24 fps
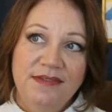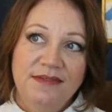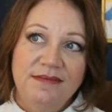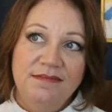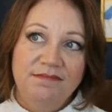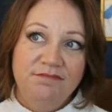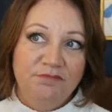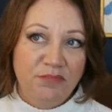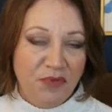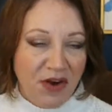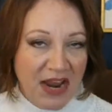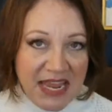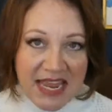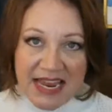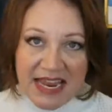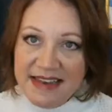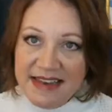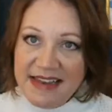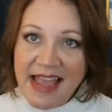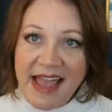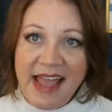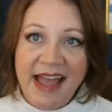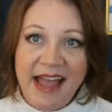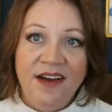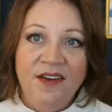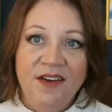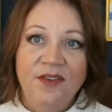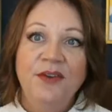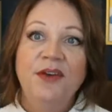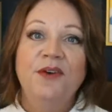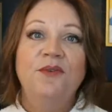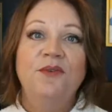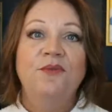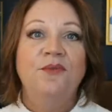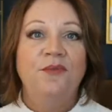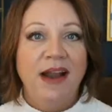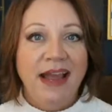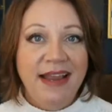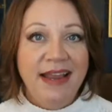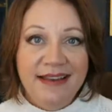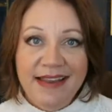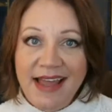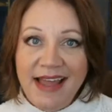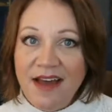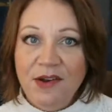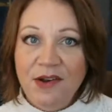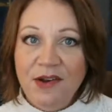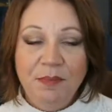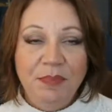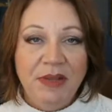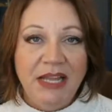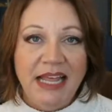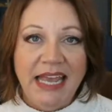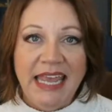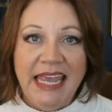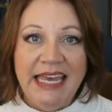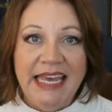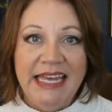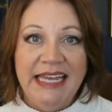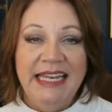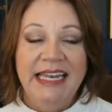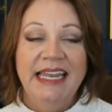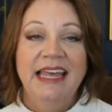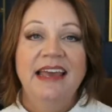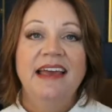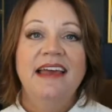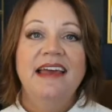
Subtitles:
break it down, write down a plan.